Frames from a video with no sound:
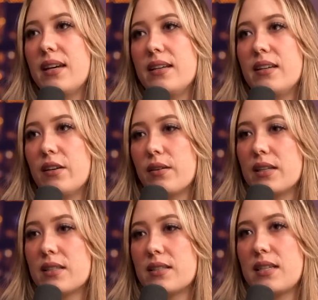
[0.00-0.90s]
They, you know,
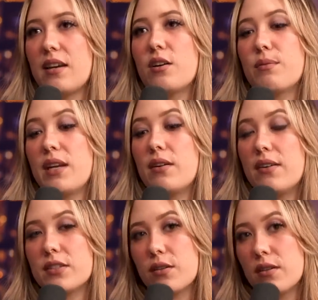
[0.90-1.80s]
get to stay home. They
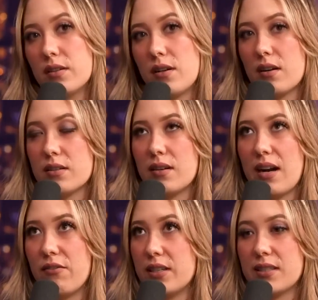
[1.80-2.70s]
don't have to go to the
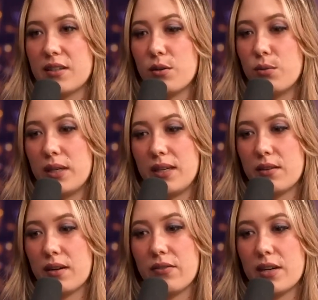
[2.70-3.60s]
doctor every single
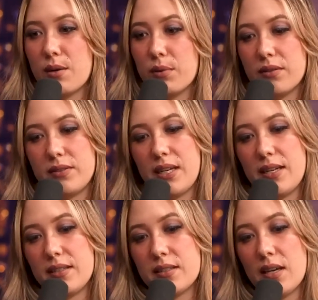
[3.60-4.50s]
week or every couple of
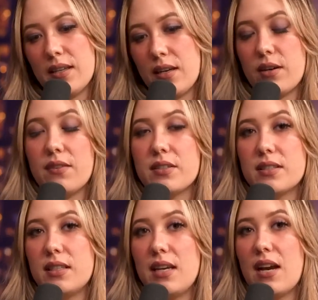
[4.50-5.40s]
days. They don't have
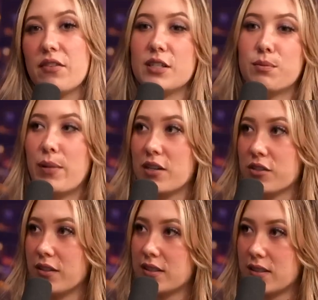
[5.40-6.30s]
to see every
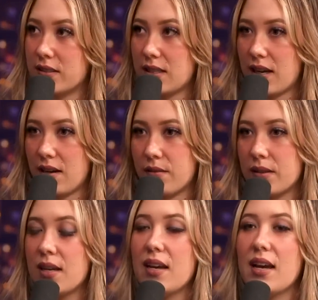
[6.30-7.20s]
specialist in
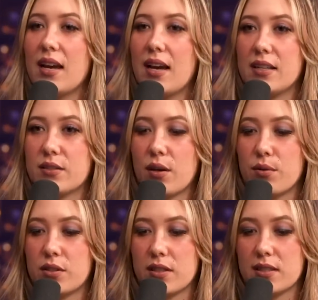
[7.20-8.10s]
town. And so
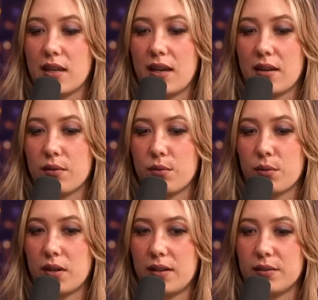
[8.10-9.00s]
I was just like,
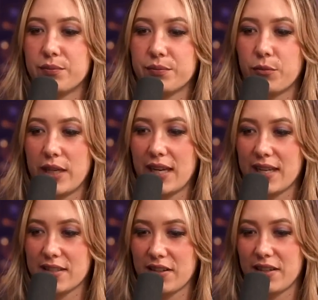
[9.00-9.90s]
well,
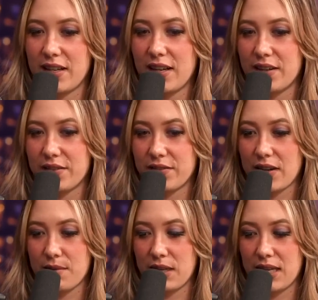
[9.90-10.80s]
weekends aren't
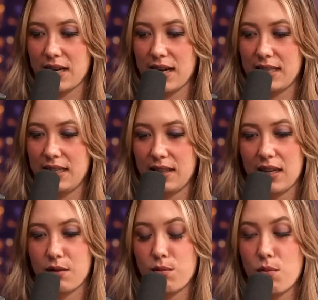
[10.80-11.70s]
enough. I mean, I
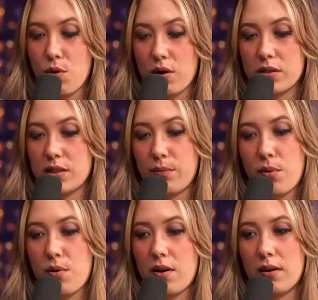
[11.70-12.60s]
need like more
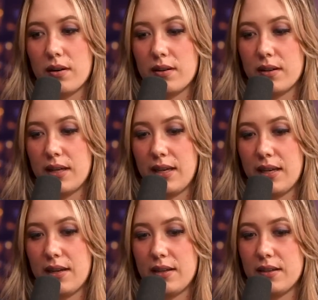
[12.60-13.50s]
support.
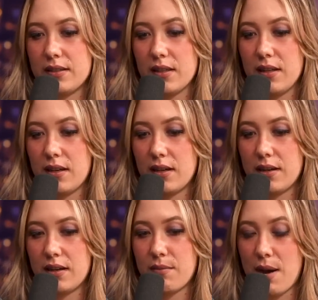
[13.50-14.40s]
And
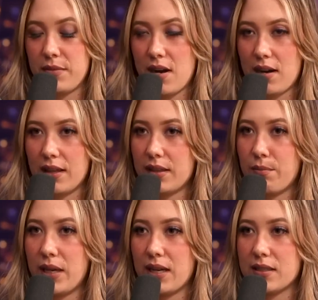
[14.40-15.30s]
um, I'm not like
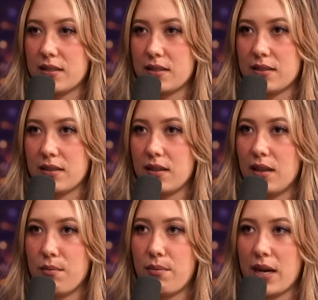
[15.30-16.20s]
the biggest
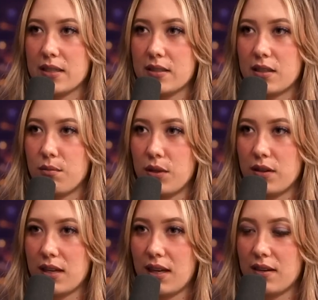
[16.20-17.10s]
and best
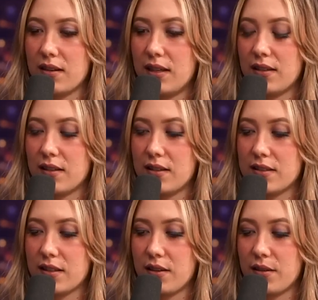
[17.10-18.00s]
communicator
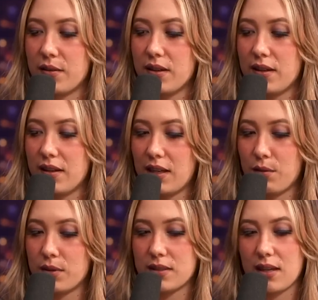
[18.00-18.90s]
either. So
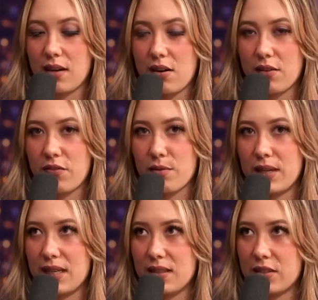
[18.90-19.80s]
it was like hard for
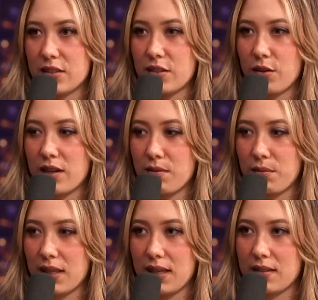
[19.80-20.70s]
me to just go to
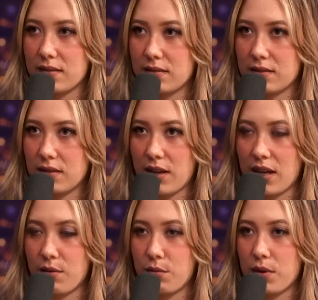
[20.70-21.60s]
him and be like,
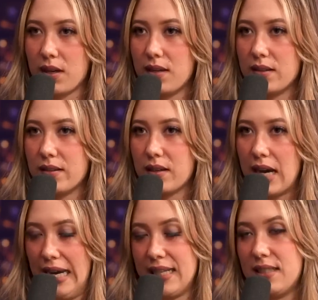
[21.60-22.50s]
okay, what
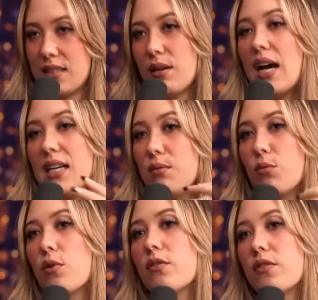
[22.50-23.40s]
I need. So I
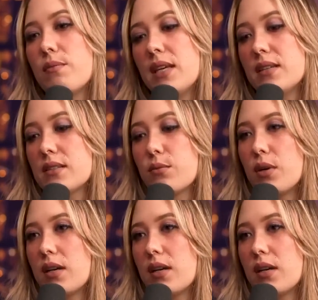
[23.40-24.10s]
need more from this.